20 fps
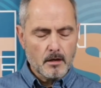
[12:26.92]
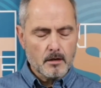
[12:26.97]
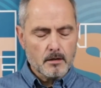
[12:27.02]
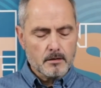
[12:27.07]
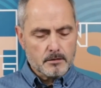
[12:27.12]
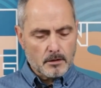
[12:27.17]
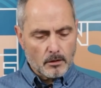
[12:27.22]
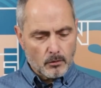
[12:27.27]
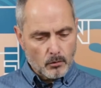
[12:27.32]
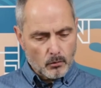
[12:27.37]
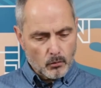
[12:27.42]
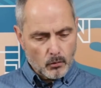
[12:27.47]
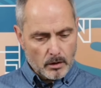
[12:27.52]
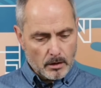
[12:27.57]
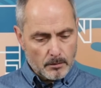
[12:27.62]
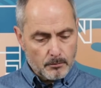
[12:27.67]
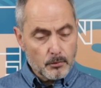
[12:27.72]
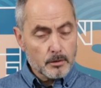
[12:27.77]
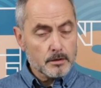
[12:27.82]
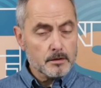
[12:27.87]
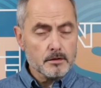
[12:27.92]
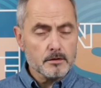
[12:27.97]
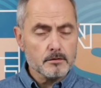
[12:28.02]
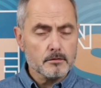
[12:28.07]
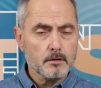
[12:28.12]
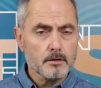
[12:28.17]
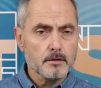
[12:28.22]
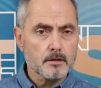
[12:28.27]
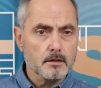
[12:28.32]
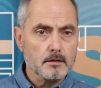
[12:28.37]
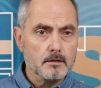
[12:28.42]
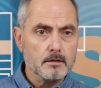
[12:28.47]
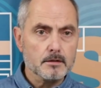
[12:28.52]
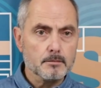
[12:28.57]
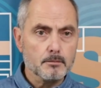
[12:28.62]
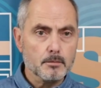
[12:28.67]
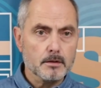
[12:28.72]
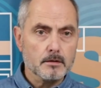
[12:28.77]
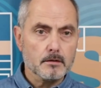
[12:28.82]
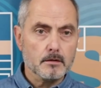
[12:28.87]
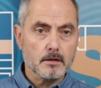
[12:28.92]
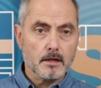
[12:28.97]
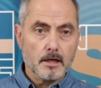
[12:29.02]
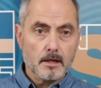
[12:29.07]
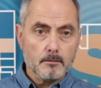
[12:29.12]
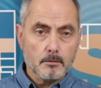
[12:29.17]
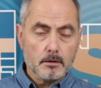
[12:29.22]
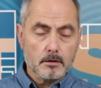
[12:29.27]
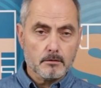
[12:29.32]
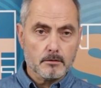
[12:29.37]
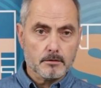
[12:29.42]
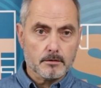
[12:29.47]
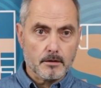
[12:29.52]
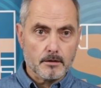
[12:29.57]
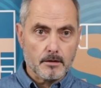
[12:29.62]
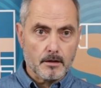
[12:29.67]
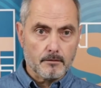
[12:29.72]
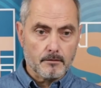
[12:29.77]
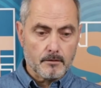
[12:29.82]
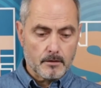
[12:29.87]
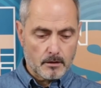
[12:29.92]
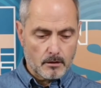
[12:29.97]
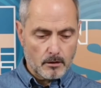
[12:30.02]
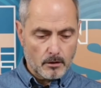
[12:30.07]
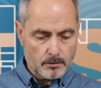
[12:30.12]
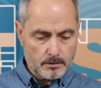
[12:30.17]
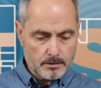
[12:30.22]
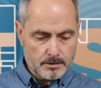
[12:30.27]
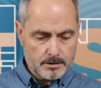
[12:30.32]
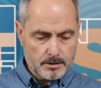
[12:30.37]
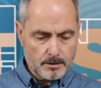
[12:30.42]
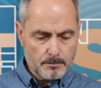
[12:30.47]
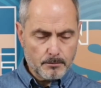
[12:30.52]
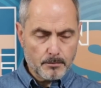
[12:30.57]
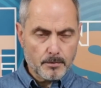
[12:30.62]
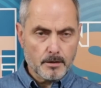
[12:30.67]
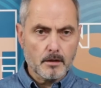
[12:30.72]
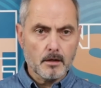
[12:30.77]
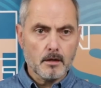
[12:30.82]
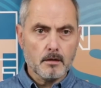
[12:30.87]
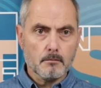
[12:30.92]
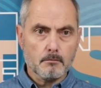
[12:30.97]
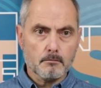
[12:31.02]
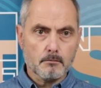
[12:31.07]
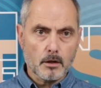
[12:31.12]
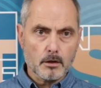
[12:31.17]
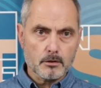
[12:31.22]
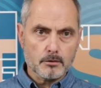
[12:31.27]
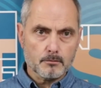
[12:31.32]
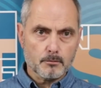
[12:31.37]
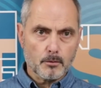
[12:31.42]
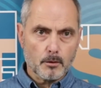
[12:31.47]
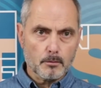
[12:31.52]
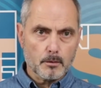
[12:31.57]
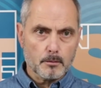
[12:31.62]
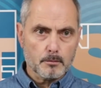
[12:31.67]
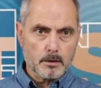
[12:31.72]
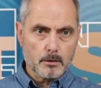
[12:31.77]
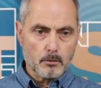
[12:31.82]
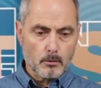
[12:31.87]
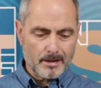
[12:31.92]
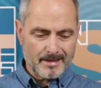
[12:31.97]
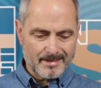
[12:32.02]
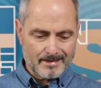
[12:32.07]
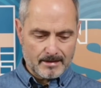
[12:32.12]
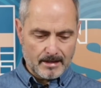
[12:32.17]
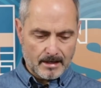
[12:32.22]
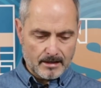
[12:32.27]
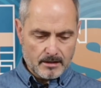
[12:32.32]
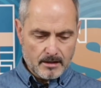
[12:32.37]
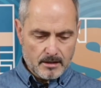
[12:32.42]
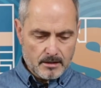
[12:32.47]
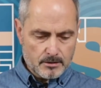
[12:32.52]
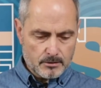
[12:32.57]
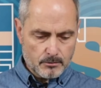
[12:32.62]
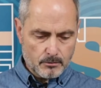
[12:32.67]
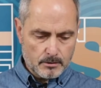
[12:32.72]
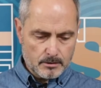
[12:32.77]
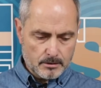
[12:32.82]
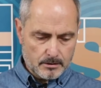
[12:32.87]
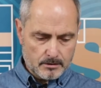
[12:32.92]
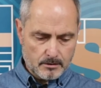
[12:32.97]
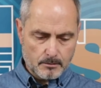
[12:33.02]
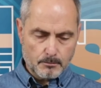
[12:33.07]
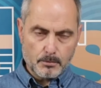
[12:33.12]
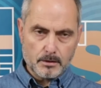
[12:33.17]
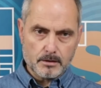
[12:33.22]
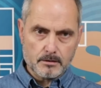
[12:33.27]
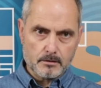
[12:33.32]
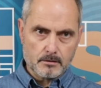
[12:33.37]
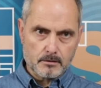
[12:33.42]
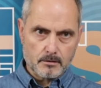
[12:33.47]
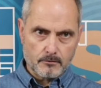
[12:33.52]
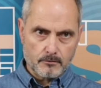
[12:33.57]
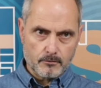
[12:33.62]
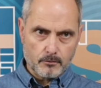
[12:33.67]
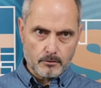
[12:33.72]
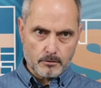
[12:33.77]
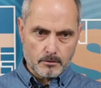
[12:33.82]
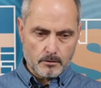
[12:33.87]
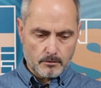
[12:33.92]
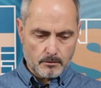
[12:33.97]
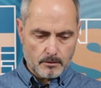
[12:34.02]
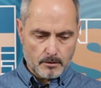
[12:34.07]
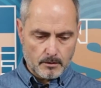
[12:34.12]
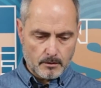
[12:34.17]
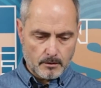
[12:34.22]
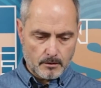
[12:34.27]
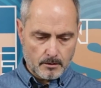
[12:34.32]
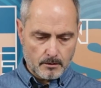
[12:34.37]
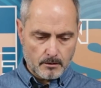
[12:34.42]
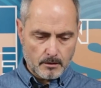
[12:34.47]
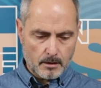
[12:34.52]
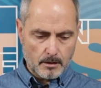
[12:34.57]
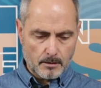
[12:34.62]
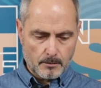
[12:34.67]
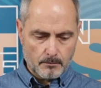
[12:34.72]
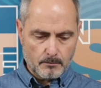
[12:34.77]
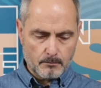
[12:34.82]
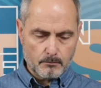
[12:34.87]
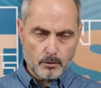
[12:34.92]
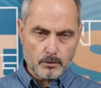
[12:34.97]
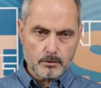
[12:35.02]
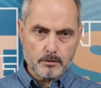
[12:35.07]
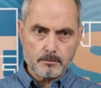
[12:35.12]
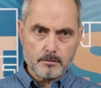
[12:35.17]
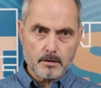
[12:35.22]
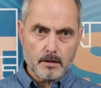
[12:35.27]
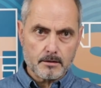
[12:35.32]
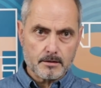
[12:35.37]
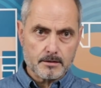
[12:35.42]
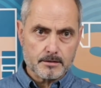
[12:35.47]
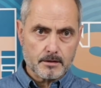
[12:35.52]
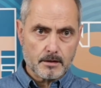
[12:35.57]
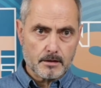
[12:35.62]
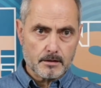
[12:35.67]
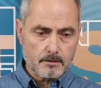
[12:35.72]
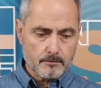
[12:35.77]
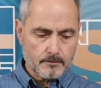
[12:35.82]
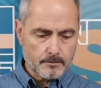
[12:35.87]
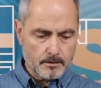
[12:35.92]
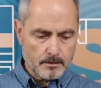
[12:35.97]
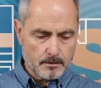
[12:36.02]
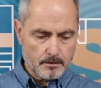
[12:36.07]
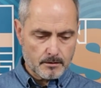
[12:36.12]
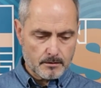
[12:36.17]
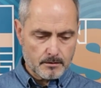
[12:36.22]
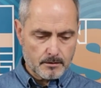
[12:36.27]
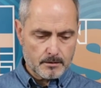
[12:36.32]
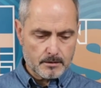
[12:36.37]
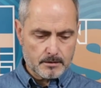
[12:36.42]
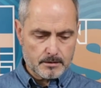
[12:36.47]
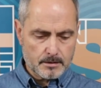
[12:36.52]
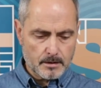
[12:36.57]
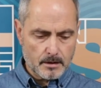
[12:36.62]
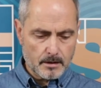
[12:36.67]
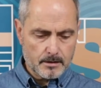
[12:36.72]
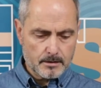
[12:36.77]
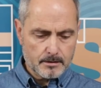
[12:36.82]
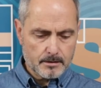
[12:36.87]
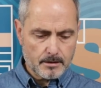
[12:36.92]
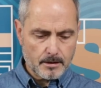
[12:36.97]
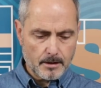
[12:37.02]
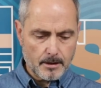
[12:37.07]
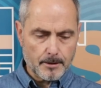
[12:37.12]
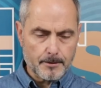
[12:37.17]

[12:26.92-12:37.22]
So we are pretty sure that this beetle came into South Africa on a ship, most probably with dunnage, which is the pieces of wood on the bottom side of the slide,